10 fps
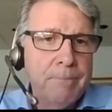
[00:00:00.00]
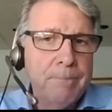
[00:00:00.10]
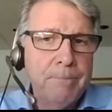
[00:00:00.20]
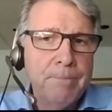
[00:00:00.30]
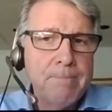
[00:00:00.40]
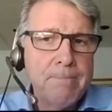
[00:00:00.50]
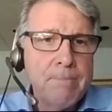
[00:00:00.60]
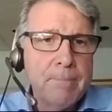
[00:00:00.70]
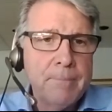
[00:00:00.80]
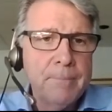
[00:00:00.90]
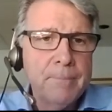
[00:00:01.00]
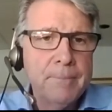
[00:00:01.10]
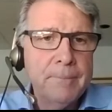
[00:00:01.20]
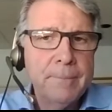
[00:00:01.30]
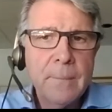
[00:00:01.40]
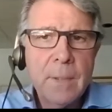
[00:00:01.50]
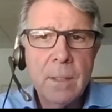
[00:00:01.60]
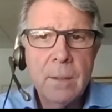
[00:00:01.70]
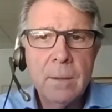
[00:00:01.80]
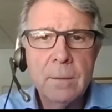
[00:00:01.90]

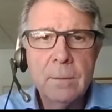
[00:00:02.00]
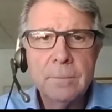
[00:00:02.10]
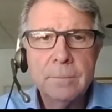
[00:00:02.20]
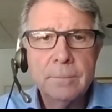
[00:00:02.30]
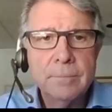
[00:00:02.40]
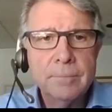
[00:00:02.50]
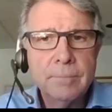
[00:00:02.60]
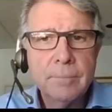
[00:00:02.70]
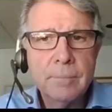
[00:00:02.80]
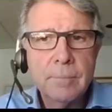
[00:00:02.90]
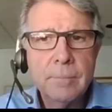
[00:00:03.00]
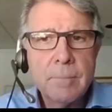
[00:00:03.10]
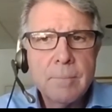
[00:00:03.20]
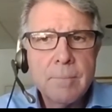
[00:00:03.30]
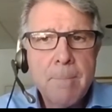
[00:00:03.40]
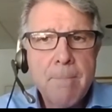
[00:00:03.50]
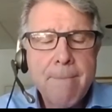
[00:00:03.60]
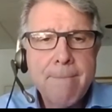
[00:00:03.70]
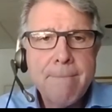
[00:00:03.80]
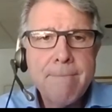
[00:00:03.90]

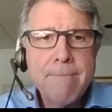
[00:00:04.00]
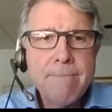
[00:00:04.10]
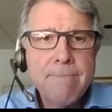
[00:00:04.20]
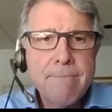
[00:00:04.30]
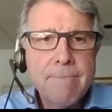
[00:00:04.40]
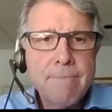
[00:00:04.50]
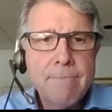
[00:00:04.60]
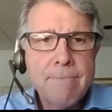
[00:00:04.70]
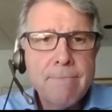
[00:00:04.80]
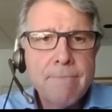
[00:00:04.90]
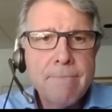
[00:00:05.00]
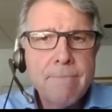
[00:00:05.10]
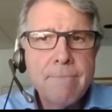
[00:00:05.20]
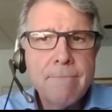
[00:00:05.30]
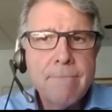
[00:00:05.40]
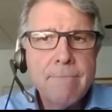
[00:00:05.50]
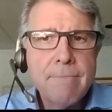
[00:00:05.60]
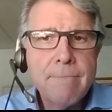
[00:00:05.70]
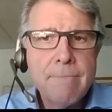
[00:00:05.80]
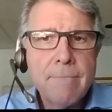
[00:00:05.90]

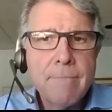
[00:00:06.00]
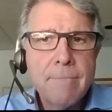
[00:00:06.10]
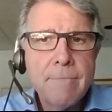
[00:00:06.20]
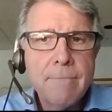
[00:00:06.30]
[no speech]